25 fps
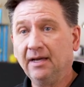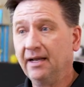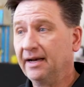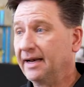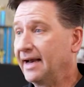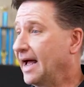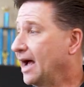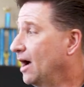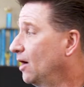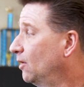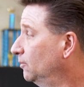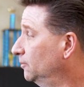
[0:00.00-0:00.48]

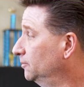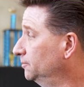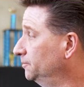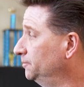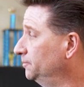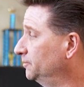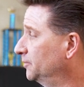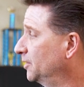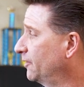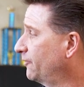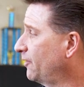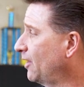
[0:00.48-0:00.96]
Now,
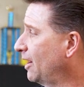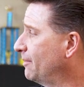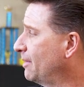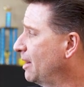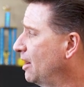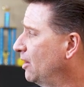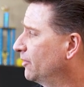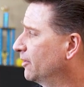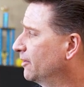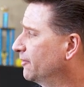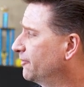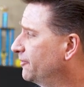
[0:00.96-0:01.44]
if I'm
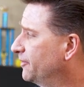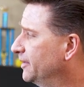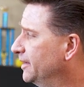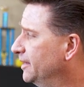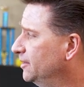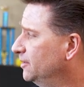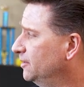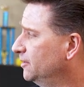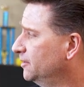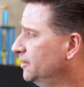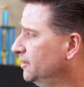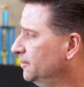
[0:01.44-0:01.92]
out in the
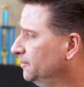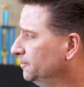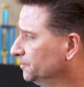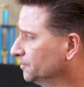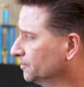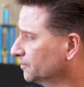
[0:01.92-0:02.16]
field,